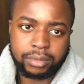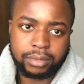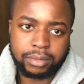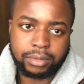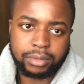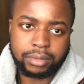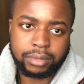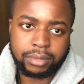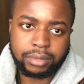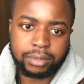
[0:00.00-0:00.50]

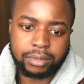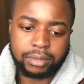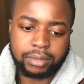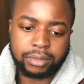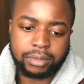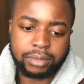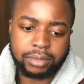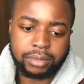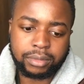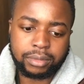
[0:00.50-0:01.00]

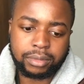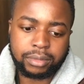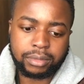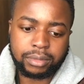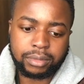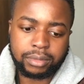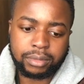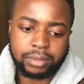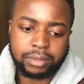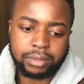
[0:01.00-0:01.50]

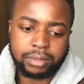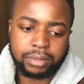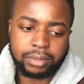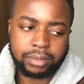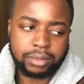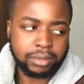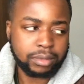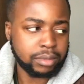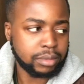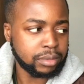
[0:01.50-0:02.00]

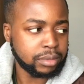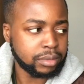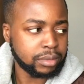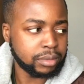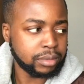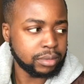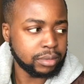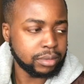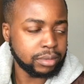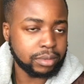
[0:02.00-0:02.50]

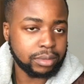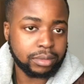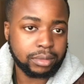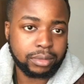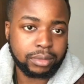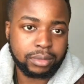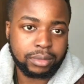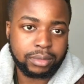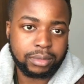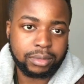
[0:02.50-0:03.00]

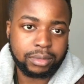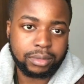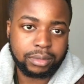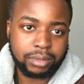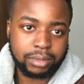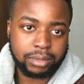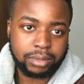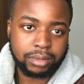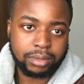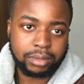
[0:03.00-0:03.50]

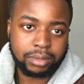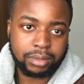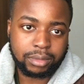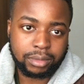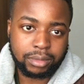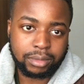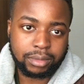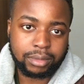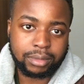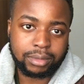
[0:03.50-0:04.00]

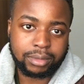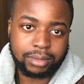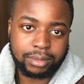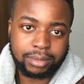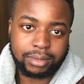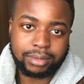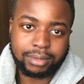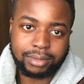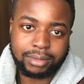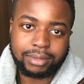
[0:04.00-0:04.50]

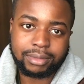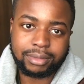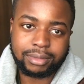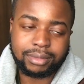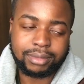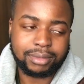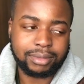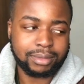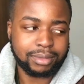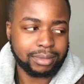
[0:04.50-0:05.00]

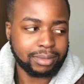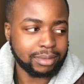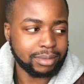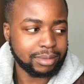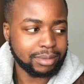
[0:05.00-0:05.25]
(not speaking)